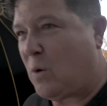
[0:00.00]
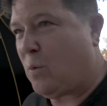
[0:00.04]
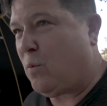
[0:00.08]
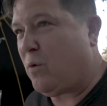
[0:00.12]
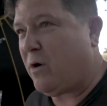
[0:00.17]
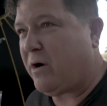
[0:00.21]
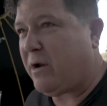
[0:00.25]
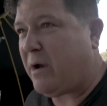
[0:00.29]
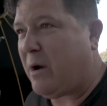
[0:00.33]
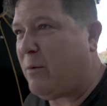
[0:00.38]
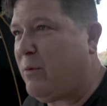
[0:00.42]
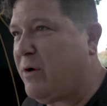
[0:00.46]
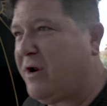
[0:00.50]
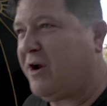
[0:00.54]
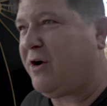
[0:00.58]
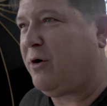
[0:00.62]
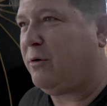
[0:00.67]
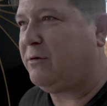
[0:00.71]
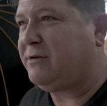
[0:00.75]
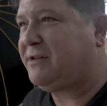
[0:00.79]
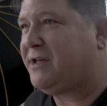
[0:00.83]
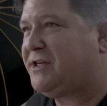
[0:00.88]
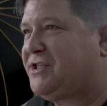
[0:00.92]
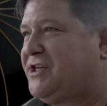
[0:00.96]
where do I want to
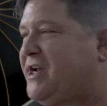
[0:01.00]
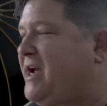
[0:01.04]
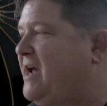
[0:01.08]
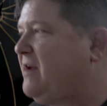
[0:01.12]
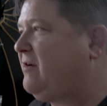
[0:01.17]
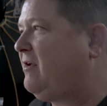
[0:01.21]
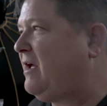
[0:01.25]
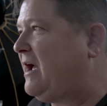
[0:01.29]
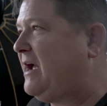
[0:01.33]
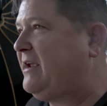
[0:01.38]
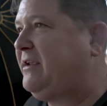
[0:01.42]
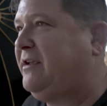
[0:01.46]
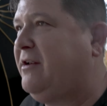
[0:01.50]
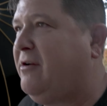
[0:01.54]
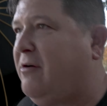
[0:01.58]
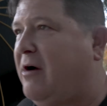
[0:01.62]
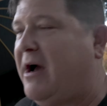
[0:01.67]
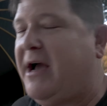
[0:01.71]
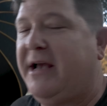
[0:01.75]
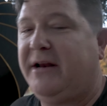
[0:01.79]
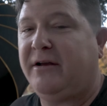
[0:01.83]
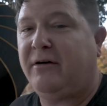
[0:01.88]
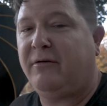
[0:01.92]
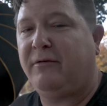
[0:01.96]
go with the channel? You know,
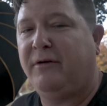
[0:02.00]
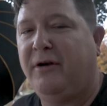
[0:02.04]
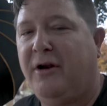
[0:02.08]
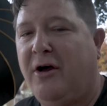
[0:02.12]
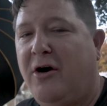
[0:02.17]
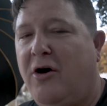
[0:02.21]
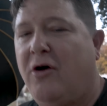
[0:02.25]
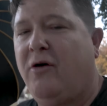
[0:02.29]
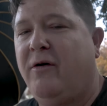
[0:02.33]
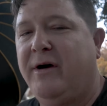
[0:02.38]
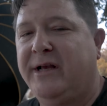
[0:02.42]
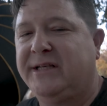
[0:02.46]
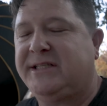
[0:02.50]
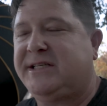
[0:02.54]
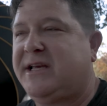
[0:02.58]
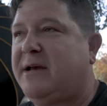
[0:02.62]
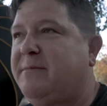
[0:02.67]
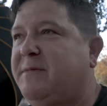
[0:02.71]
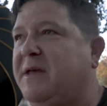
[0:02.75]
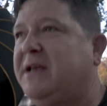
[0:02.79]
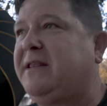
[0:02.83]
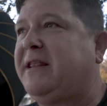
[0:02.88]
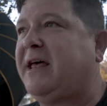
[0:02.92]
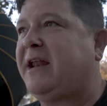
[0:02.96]
I don't know. It's
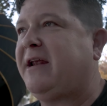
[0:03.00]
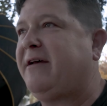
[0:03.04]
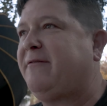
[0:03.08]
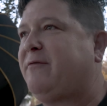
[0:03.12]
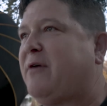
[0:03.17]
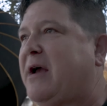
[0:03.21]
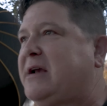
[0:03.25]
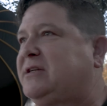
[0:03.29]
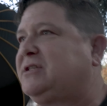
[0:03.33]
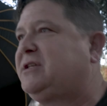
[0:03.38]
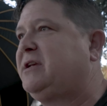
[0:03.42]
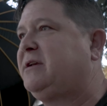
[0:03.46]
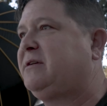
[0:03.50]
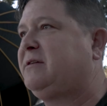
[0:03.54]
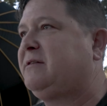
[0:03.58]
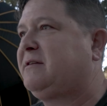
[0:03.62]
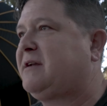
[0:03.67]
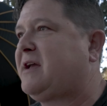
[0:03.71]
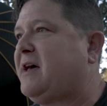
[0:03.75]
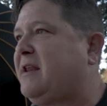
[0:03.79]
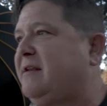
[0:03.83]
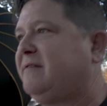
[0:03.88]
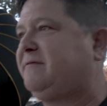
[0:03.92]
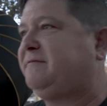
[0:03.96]
something that I've actually
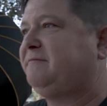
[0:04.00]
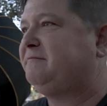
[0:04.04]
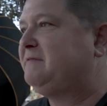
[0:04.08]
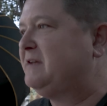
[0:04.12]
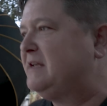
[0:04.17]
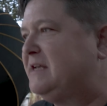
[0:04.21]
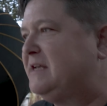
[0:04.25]
kind of